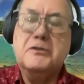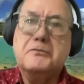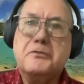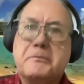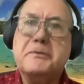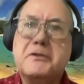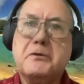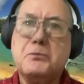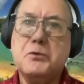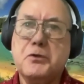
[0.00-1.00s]
for better
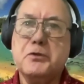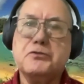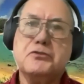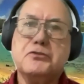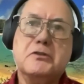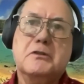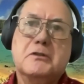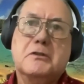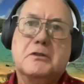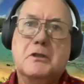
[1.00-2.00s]
or worse,
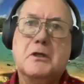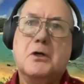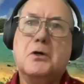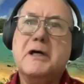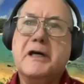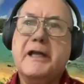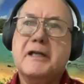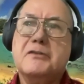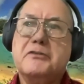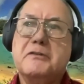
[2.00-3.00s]
OHA
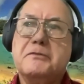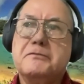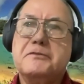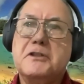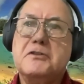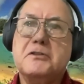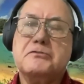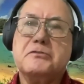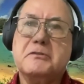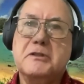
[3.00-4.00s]
has a 15-year
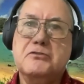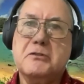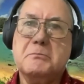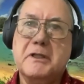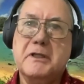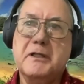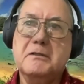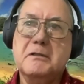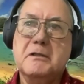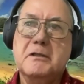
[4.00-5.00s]
strategic
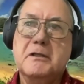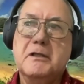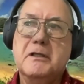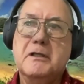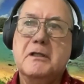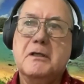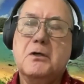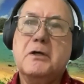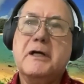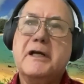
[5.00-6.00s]
plan.
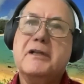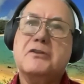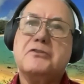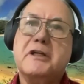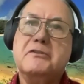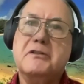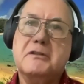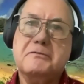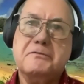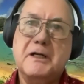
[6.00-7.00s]
OHA has
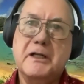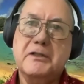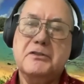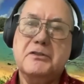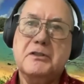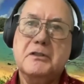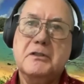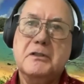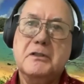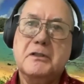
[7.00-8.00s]
identified
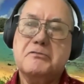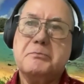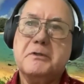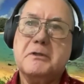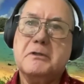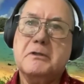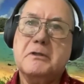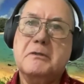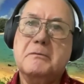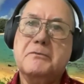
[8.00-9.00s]

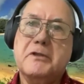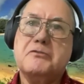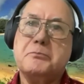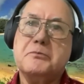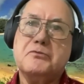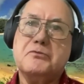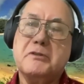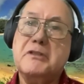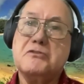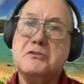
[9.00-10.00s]
its
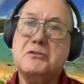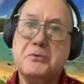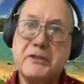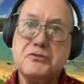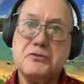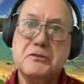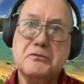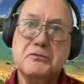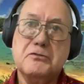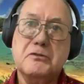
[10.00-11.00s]
strategic
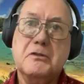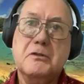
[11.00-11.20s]
directions.